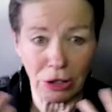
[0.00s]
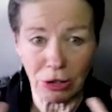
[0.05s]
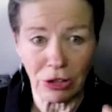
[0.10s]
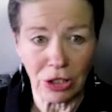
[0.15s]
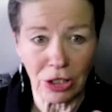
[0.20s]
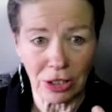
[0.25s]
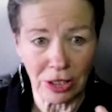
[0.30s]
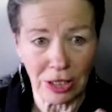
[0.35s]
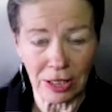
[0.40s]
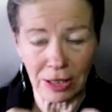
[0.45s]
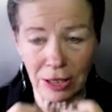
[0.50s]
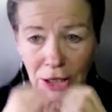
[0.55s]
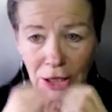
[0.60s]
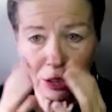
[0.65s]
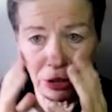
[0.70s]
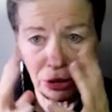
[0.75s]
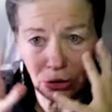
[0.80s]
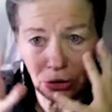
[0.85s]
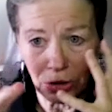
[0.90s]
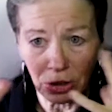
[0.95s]
You just
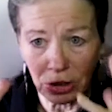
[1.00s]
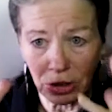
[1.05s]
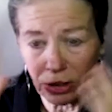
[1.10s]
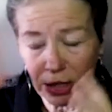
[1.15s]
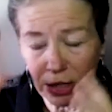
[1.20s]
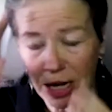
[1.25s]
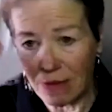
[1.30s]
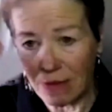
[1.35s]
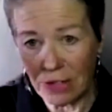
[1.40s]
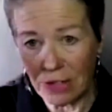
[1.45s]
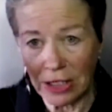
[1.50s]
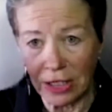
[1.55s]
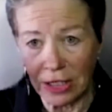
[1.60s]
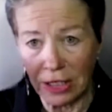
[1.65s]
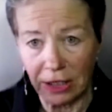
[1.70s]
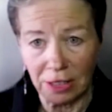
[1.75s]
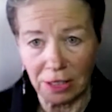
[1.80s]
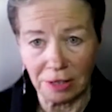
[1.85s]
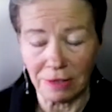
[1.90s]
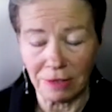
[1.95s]
you have a
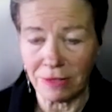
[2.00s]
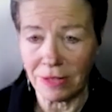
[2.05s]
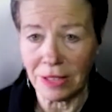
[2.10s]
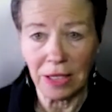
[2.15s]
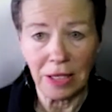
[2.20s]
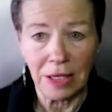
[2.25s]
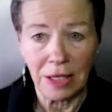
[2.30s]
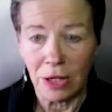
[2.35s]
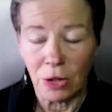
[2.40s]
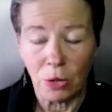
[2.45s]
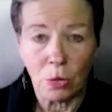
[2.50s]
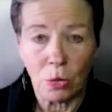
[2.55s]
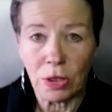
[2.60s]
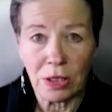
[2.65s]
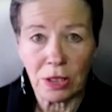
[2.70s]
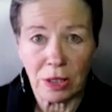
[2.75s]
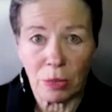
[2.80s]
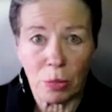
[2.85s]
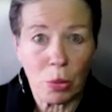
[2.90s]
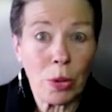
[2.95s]
sense of
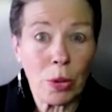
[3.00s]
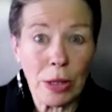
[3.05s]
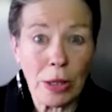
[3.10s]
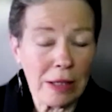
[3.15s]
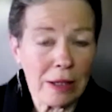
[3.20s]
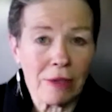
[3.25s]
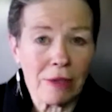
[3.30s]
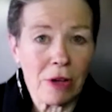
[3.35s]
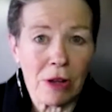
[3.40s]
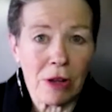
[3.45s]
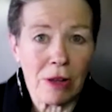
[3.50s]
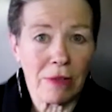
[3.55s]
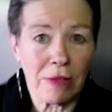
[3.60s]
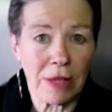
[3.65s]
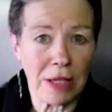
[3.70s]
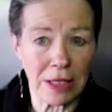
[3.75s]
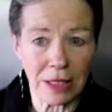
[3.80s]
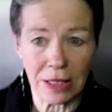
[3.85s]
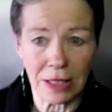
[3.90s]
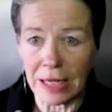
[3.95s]
what's the point of all of
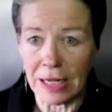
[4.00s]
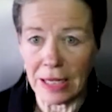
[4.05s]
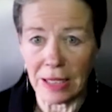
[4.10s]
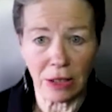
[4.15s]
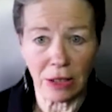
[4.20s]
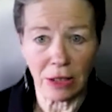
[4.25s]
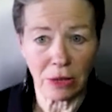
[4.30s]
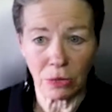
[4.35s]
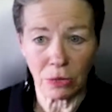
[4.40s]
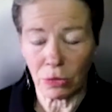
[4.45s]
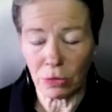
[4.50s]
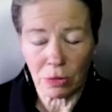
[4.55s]
this and